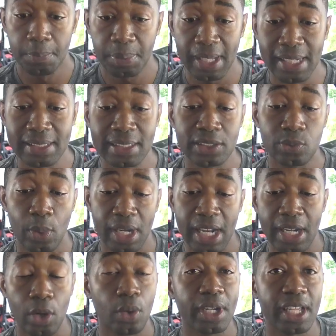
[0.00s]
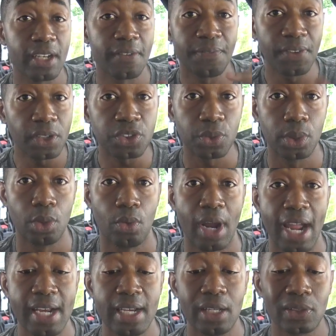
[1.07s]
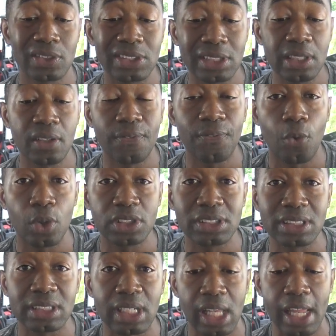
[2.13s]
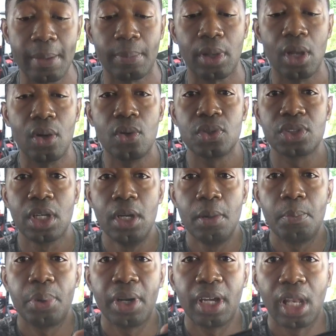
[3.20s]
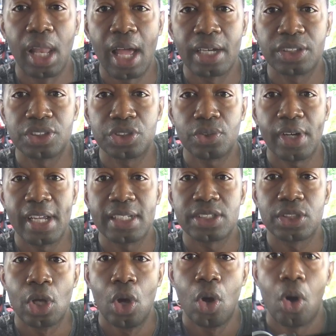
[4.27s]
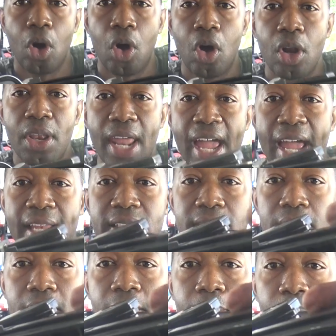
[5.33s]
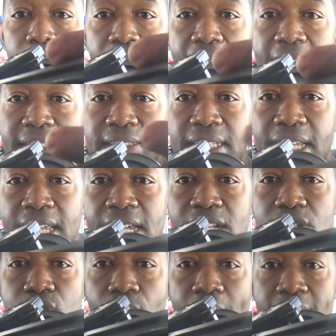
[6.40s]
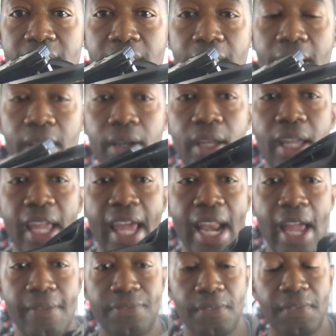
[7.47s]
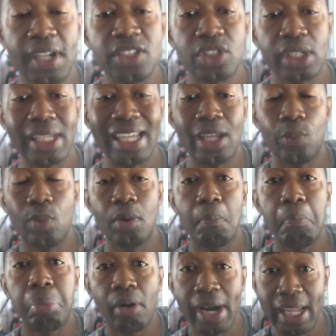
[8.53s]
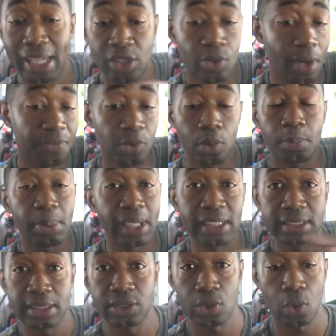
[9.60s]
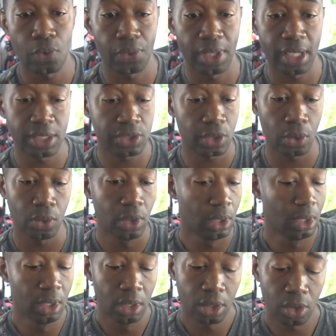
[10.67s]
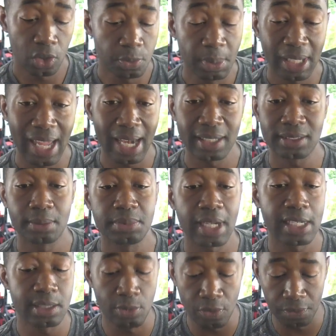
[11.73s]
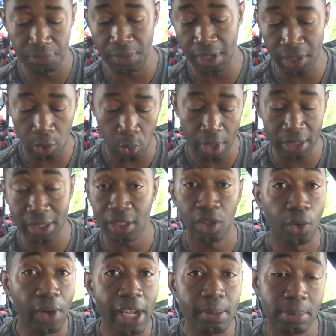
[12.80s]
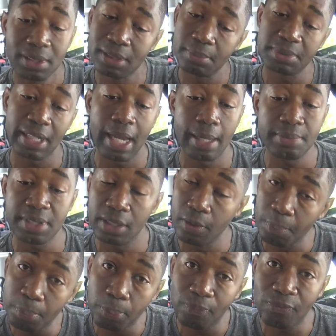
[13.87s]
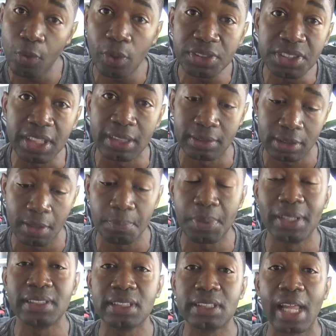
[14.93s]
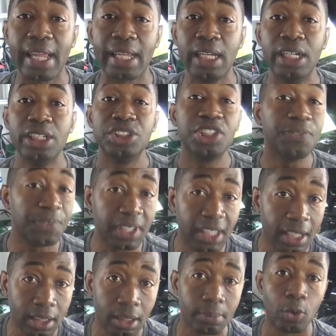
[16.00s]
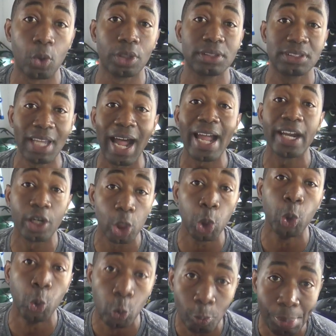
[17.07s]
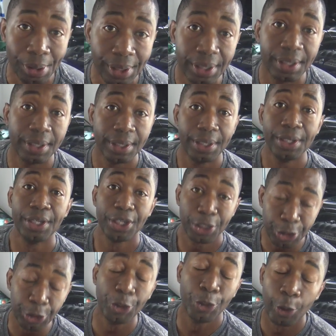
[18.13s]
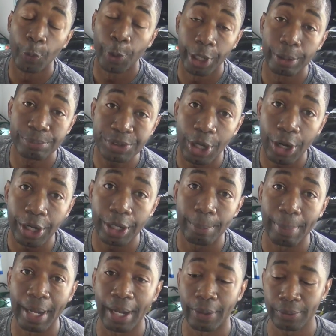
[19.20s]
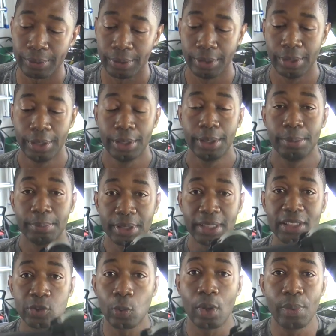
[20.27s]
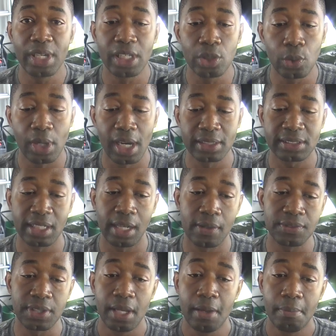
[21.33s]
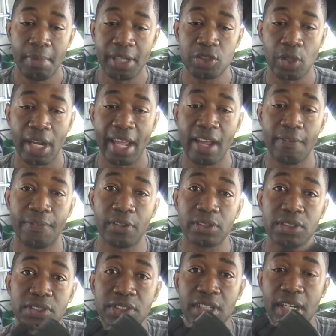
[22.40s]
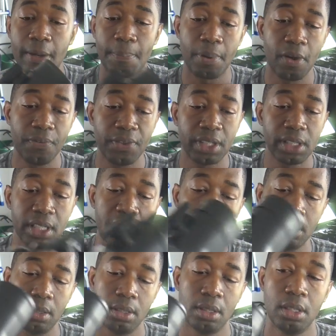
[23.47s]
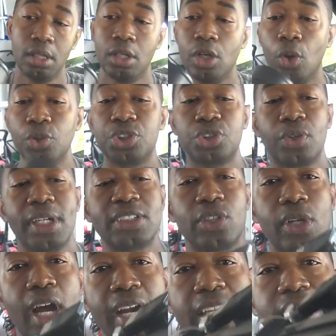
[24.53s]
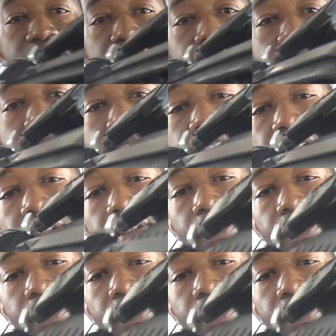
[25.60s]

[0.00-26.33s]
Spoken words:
places when they don't get the filter in right, they'll still force this clamp closed, putting a lot of stress on that plastic hinge right there. And eventually it will break and you have to replace this whole thing. So those mechanics sometimes are moving very quick. They're great, but sometimes they'll force it. Some places like Jiffy Kingdom or Tire Lube, you know what I'm talking about. But this way we can do it ourselves. Make sure that air filter is in there perfectly. No stress on our hinges.